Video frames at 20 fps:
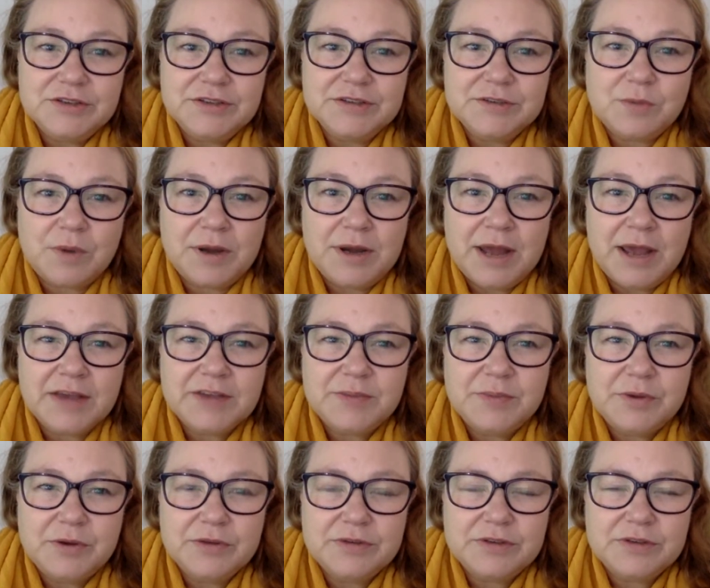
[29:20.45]
this one next
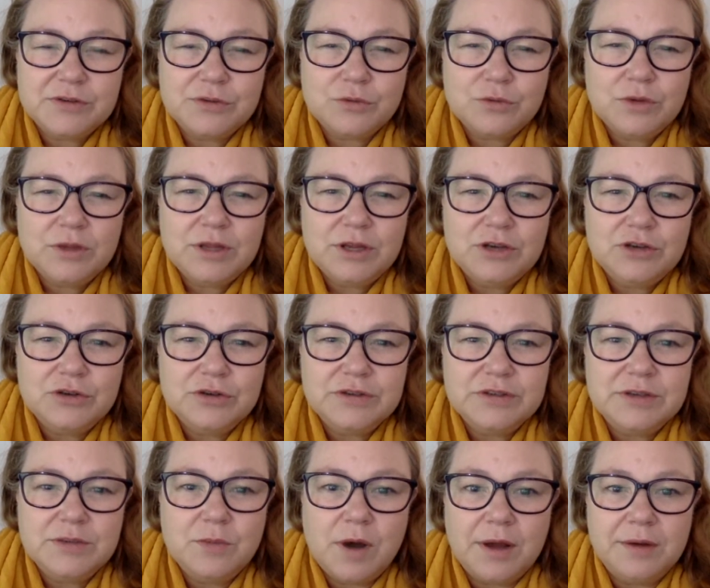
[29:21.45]
because it's a really
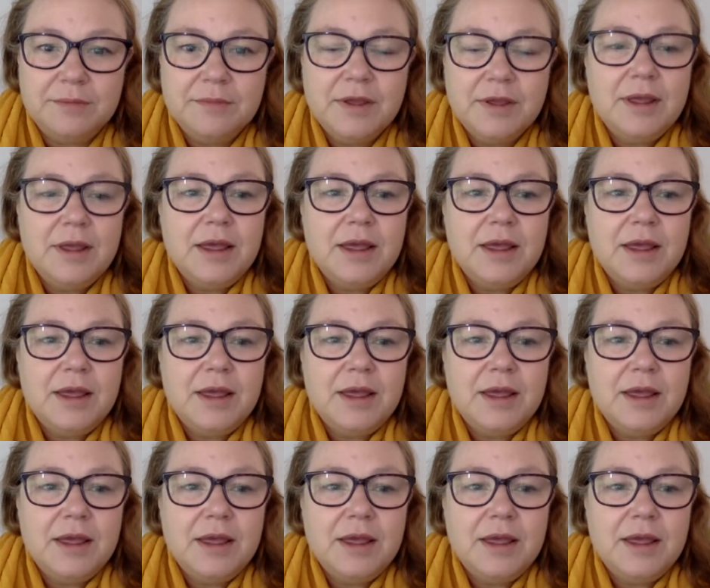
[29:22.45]
juicy one